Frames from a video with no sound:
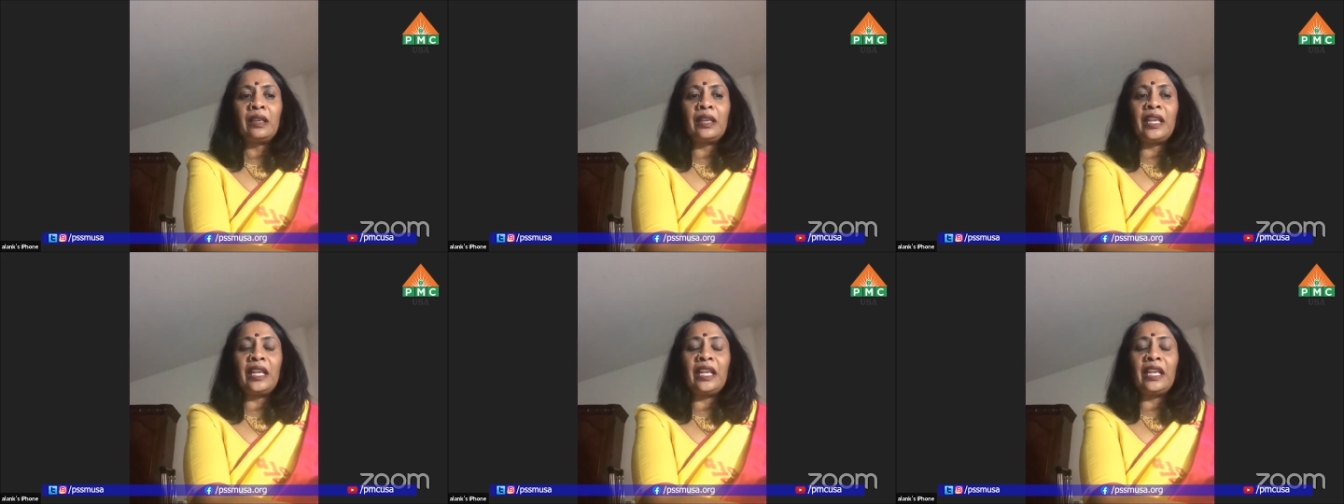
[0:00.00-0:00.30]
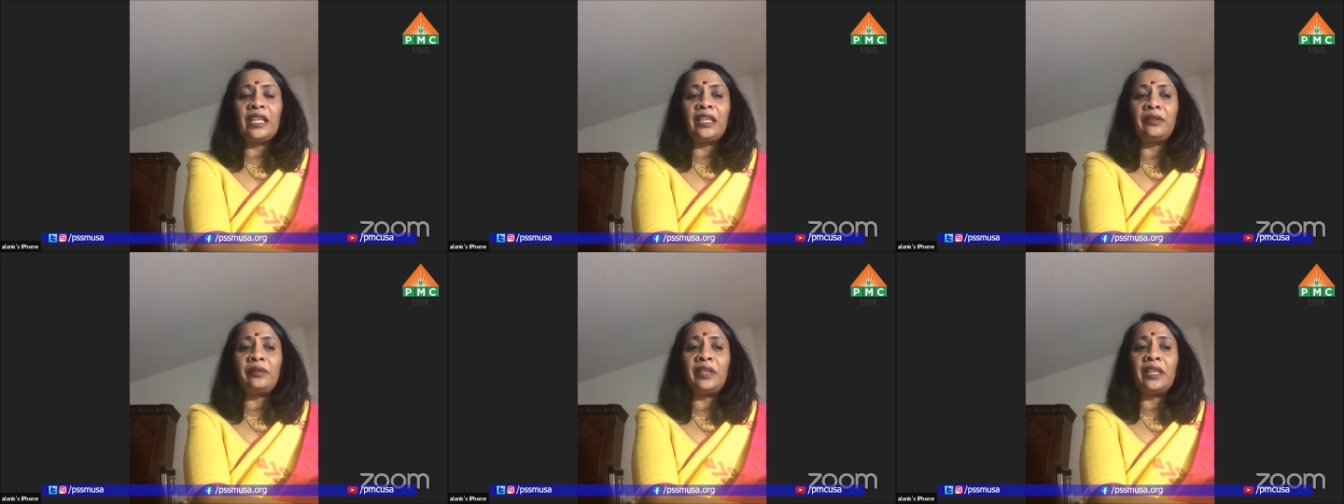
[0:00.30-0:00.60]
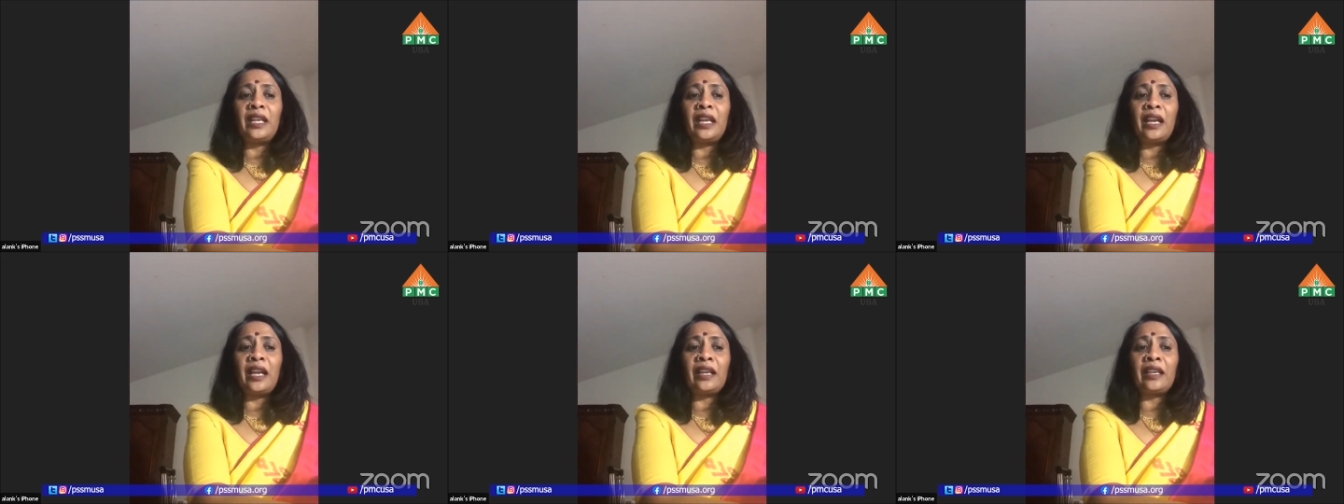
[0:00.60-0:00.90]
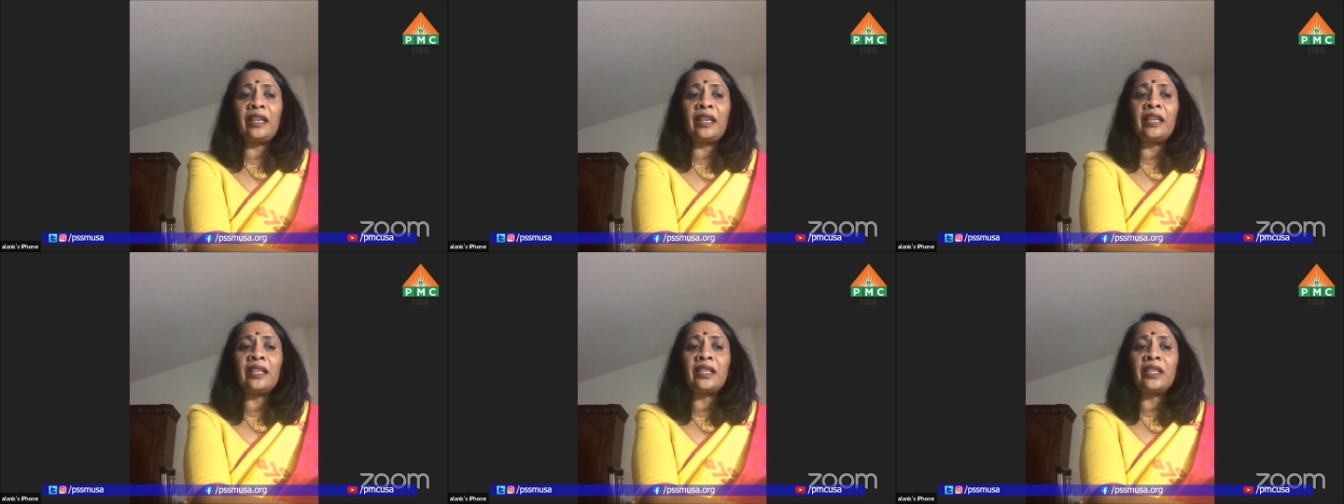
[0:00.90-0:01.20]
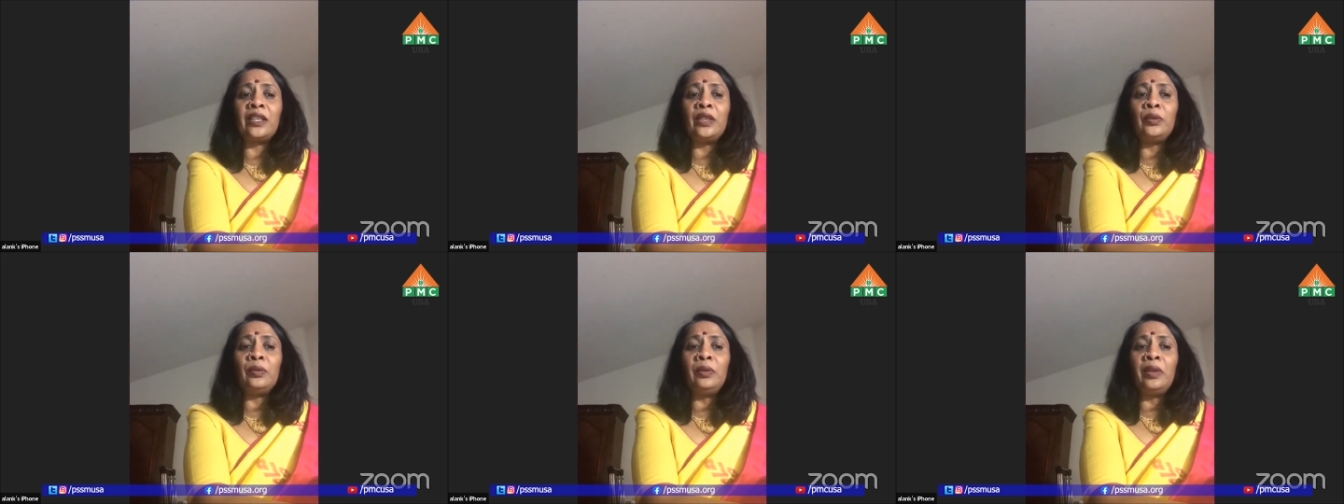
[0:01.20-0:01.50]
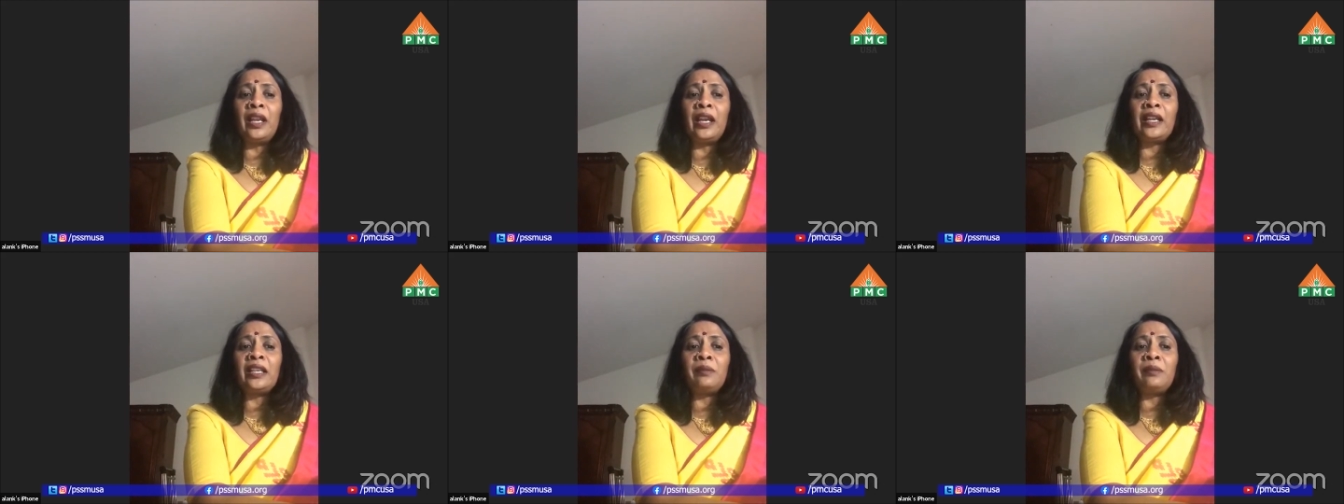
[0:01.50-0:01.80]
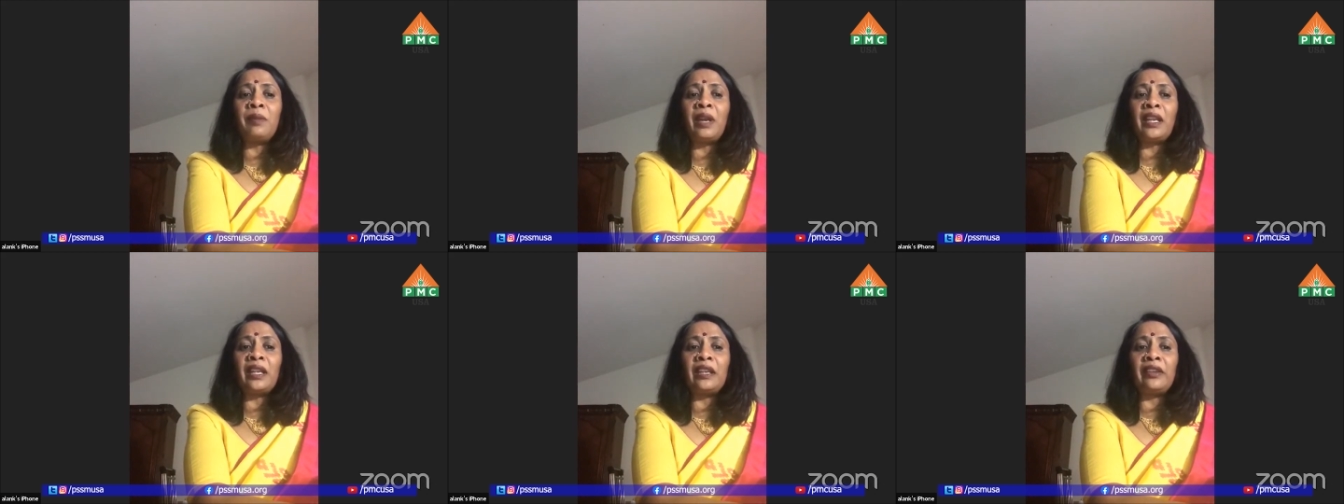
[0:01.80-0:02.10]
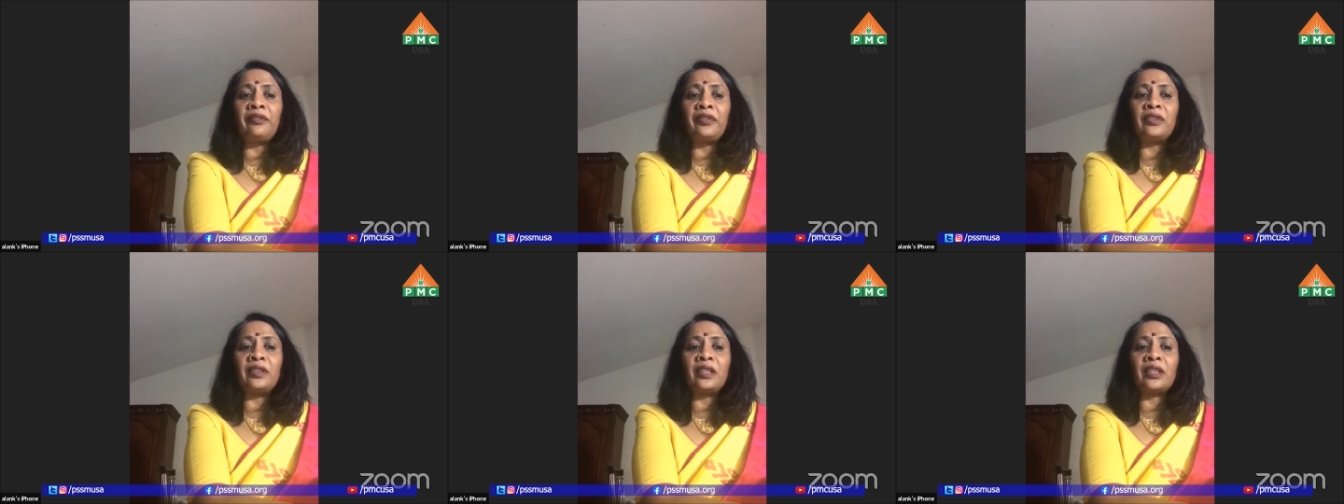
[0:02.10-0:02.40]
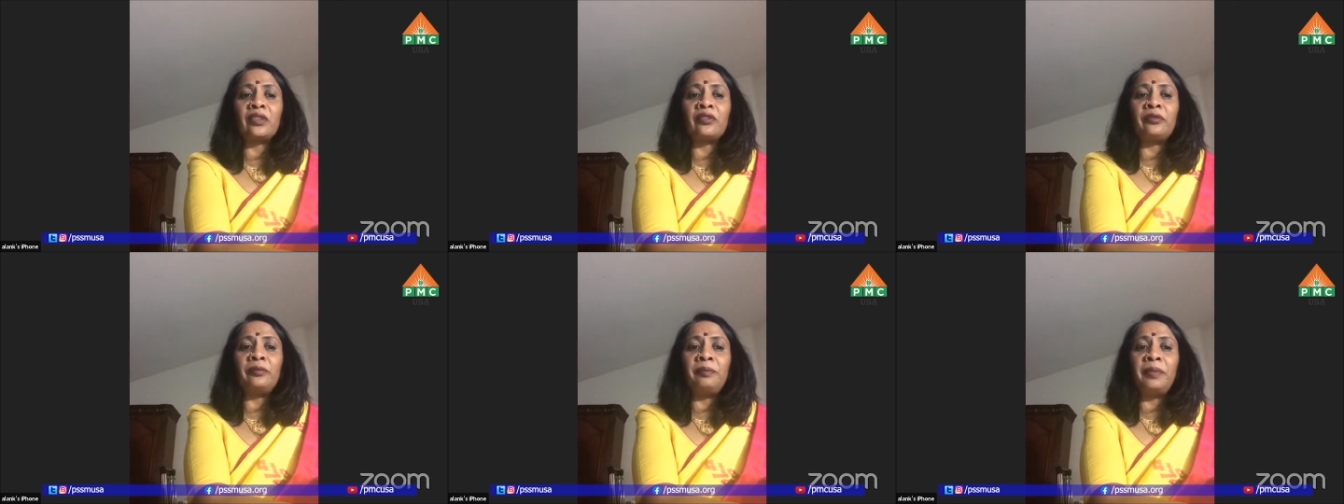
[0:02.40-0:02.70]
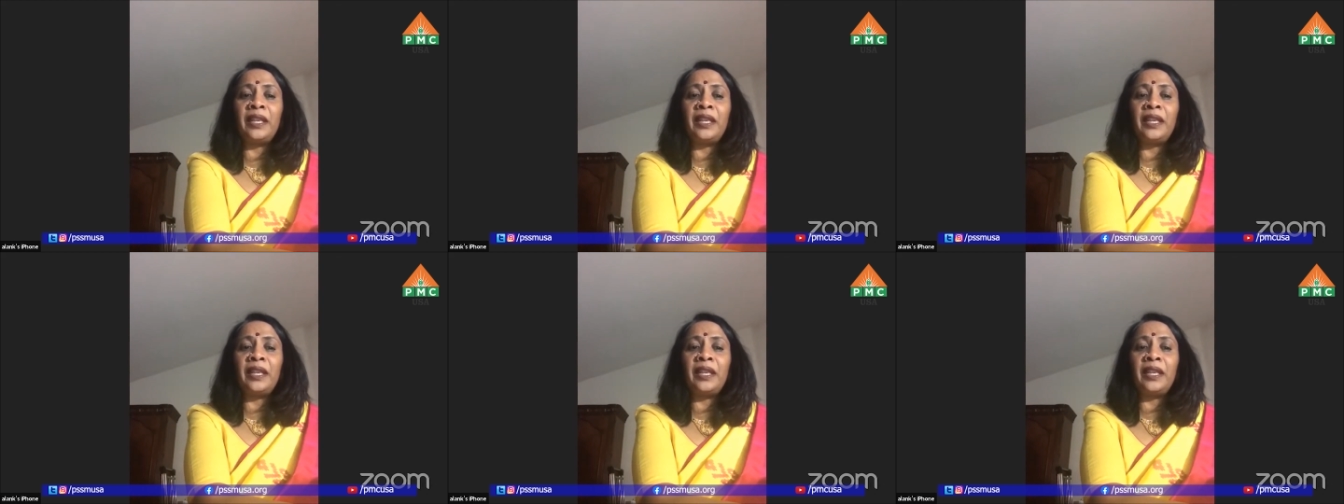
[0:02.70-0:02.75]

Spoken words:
Creativity. I guess you like my efforts of